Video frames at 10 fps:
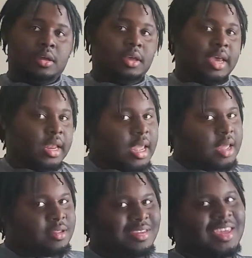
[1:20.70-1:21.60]

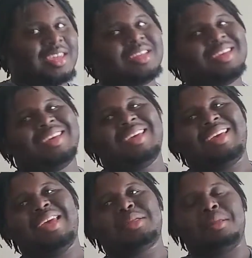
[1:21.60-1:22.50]
NXT,
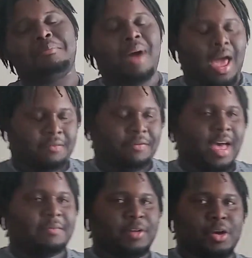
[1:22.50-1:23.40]
it's a
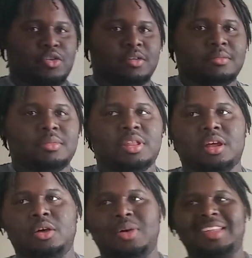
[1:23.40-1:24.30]
modified version.
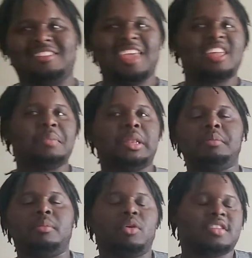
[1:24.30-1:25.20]
So it takes me a little
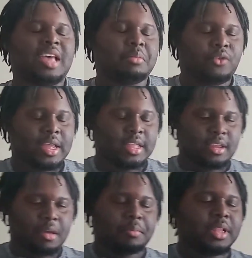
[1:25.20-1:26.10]
bit more time before I can get the
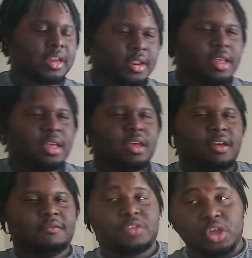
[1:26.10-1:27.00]
completed
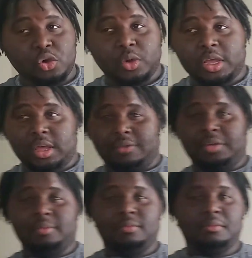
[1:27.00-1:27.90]
viewing of
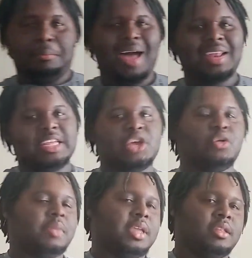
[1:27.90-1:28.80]
it. By legal
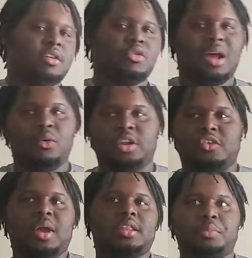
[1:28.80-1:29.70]
means, because, you know, I want to
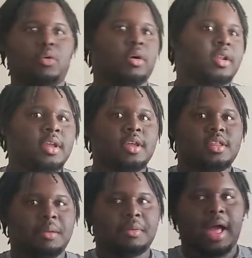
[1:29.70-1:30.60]
try and support
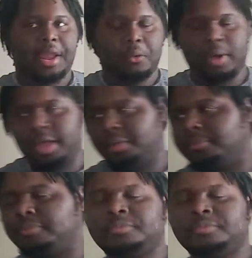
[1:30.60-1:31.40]
some kind of way.